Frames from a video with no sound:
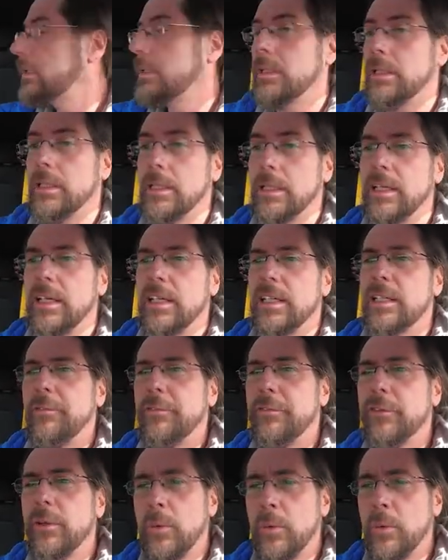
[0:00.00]
Yeah. The
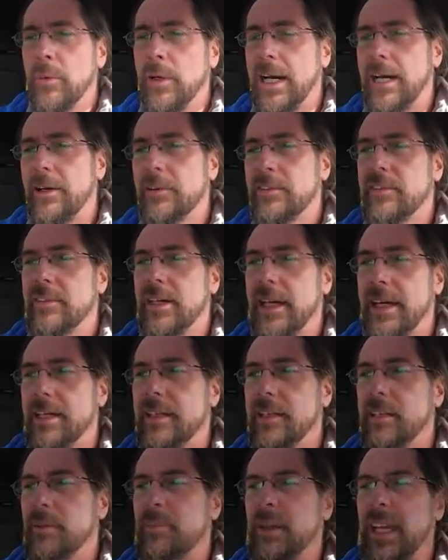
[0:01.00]
view outside
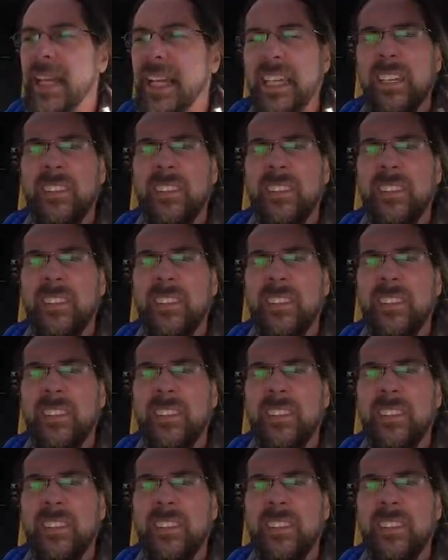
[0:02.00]
in the back